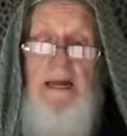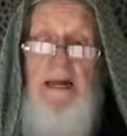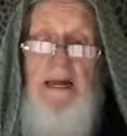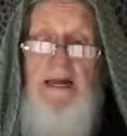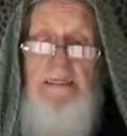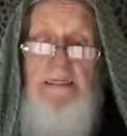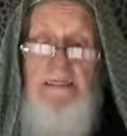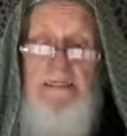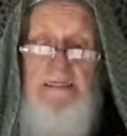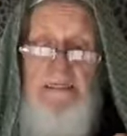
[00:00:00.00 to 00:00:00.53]

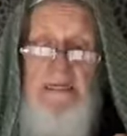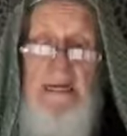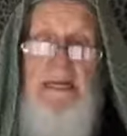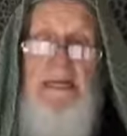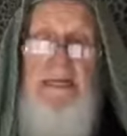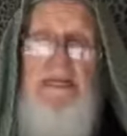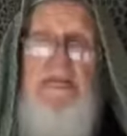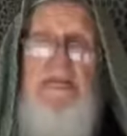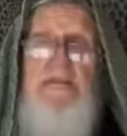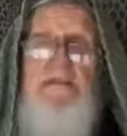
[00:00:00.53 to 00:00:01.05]
and
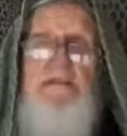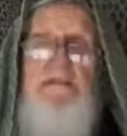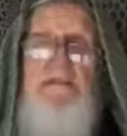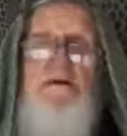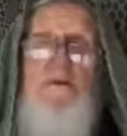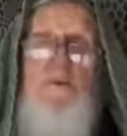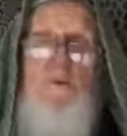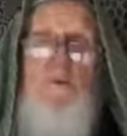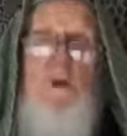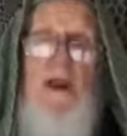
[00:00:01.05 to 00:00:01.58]
Satan is
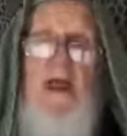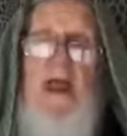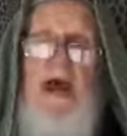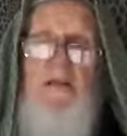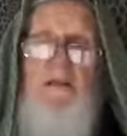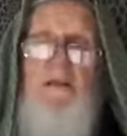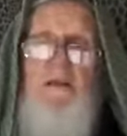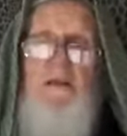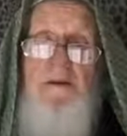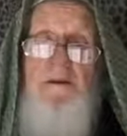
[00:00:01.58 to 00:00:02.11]
the
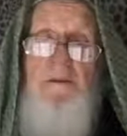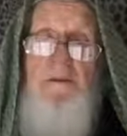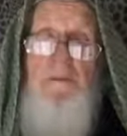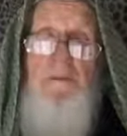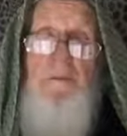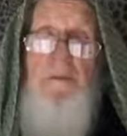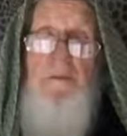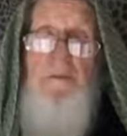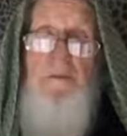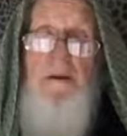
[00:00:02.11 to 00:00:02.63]
wrath, and
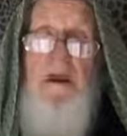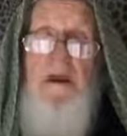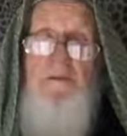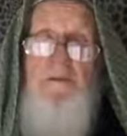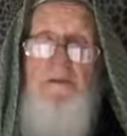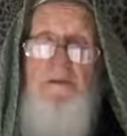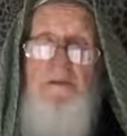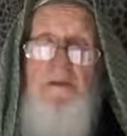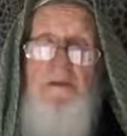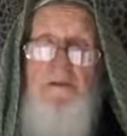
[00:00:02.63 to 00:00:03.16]
the wrath
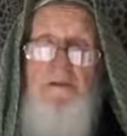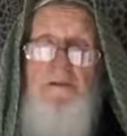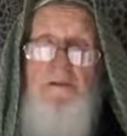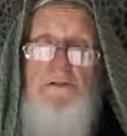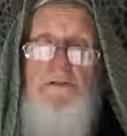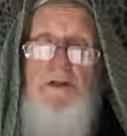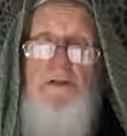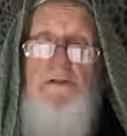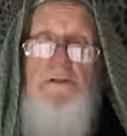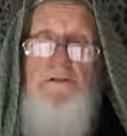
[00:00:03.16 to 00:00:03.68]
that we
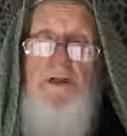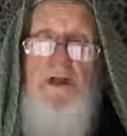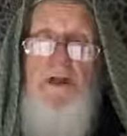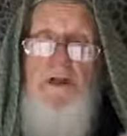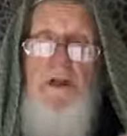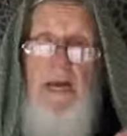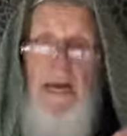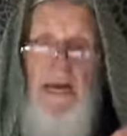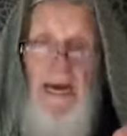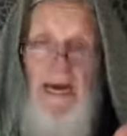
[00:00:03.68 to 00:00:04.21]
just talked
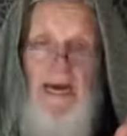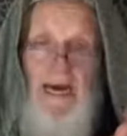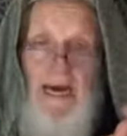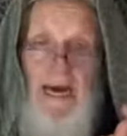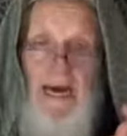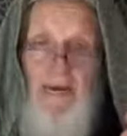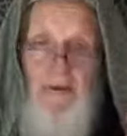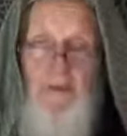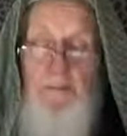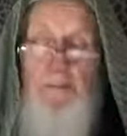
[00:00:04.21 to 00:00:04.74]
about,
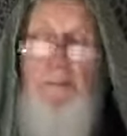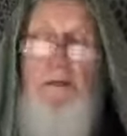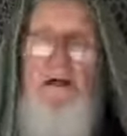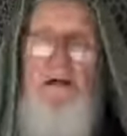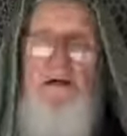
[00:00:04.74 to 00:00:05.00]
Ghadab.